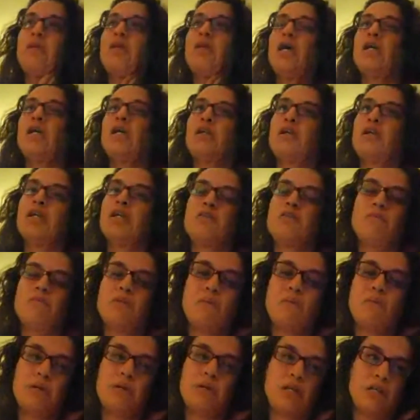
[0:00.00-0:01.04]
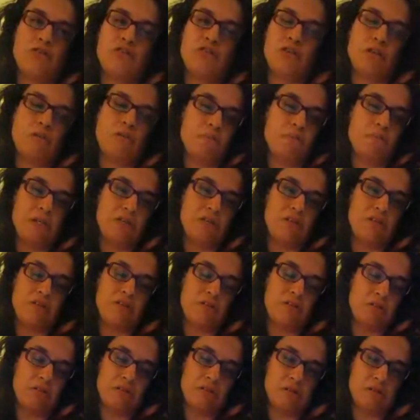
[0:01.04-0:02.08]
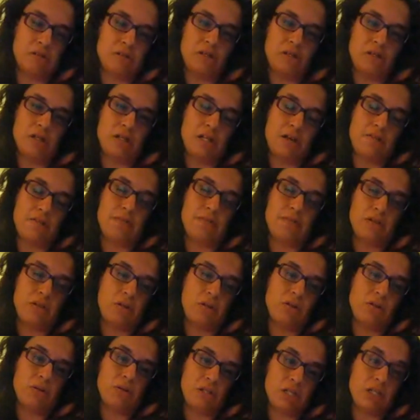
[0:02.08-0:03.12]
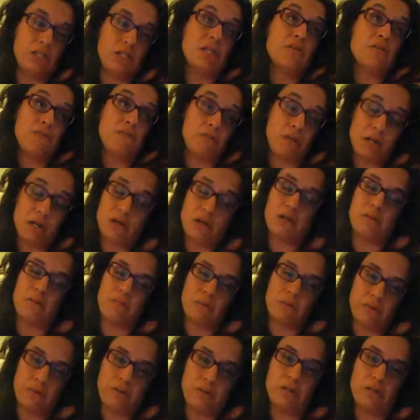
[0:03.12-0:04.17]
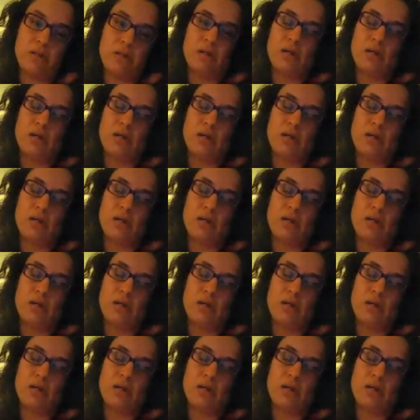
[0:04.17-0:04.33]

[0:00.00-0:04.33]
And his memory shouldn't be just left alone. He is very important.